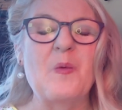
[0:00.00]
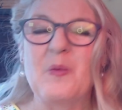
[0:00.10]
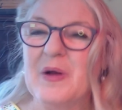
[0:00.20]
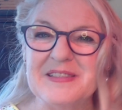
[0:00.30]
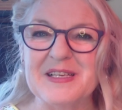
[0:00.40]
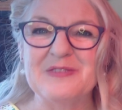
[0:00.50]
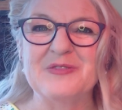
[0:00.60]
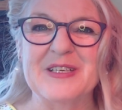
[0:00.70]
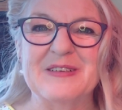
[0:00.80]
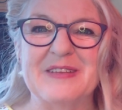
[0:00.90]
once I
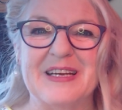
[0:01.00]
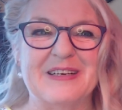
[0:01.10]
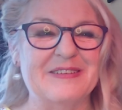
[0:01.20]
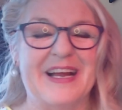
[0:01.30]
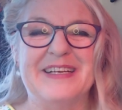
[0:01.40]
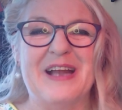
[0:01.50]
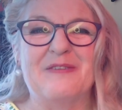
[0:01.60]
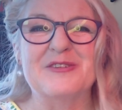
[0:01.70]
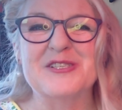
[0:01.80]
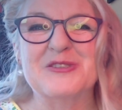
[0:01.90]
figured that out, I
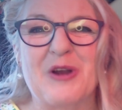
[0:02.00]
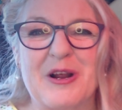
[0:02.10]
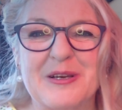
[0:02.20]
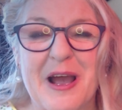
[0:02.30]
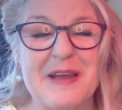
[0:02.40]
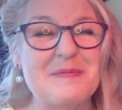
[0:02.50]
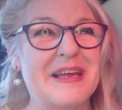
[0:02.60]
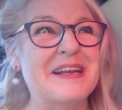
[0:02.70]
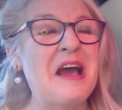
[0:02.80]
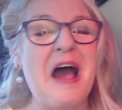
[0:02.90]
never struggled. I
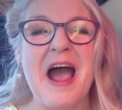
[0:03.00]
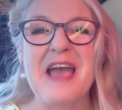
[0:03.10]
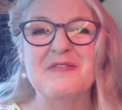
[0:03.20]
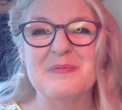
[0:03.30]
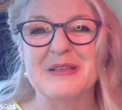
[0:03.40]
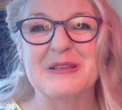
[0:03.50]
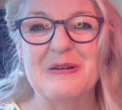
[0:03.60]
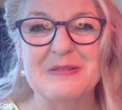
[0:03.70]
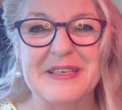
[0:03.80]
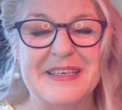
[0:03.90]
mean, I haven't been
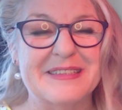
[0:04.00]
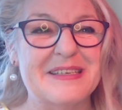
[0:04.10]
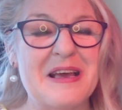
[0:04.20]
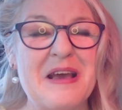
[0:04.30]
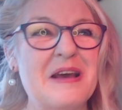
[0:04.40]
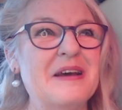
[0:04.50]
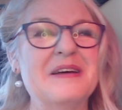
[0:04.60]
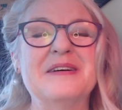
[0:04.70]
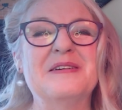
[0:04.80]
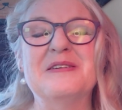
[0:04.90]
lonely in,
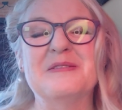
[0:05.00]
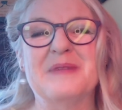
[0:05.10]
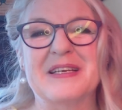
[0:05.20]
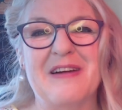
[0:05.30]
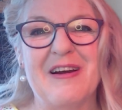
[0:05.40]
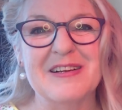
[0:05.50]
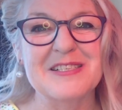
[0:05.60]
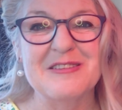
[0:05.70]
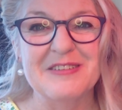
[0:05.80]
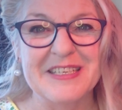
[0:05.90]
oh my gosh,
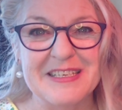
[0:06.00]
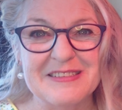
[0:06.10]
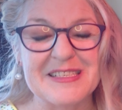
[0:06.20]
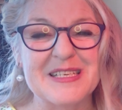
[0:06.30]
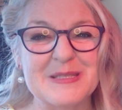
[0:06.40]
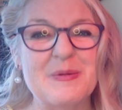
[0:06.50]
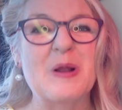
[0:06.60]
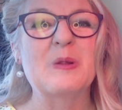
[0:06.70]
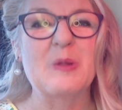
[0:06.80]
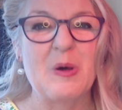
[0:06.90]
30 years. Like, it's been
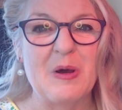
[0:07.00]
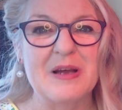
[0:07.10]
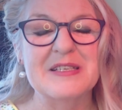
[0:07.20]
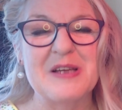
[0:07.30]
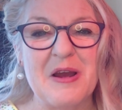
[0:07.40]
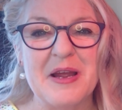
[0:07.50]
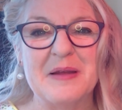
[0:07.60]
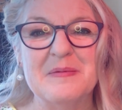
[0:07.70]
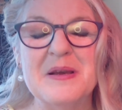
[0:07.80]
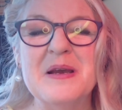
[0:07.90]
a long
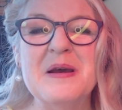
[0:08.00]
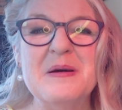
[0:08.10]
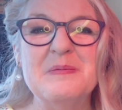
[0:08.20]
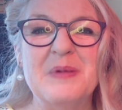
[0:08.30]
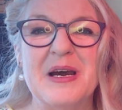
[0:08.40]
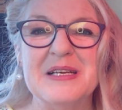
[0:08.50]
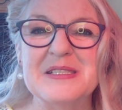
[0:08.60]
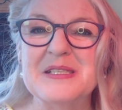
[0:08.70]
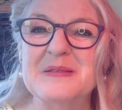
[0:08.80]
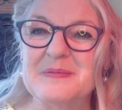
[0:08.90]
time.
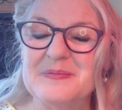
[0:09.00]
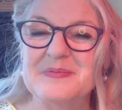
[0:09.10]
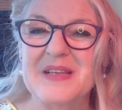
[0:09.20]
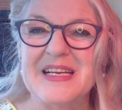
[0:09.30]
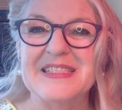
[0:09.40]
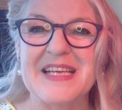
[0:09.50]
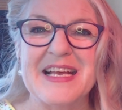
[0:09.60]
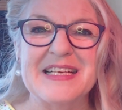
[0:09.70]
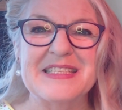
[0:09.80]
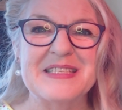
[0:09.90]
But it
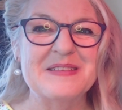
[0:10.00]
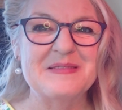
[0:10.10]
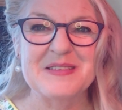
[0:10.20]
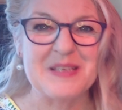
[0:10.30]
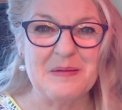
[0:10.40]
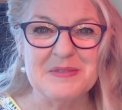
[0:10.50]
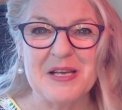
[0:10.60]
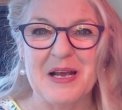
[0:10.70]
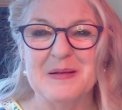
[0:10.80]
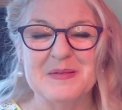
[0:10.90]
takes
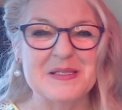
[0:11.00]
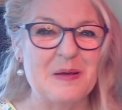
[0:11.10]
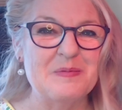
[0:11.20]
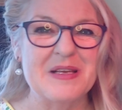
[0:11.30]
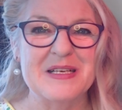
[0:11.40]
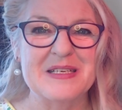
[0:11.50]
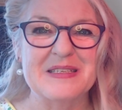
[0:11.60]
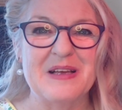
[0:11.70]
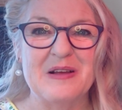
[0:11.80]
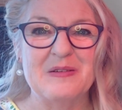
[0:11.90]
sometimes something